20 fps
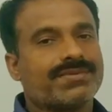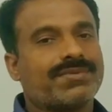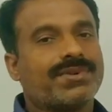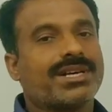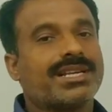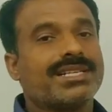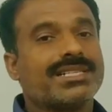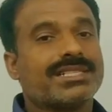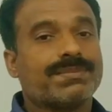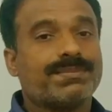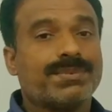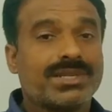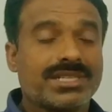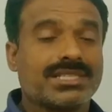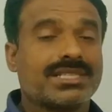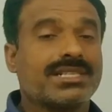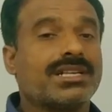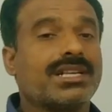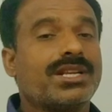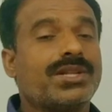for his
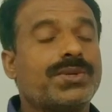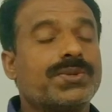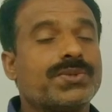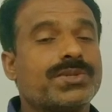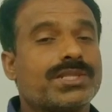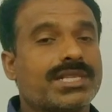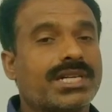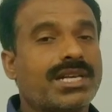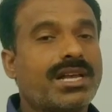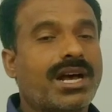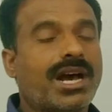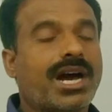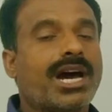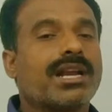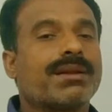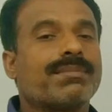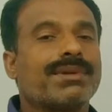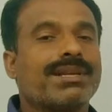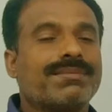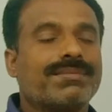personal use
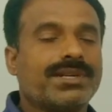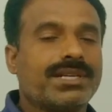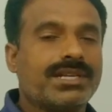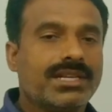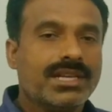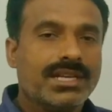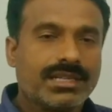or maybe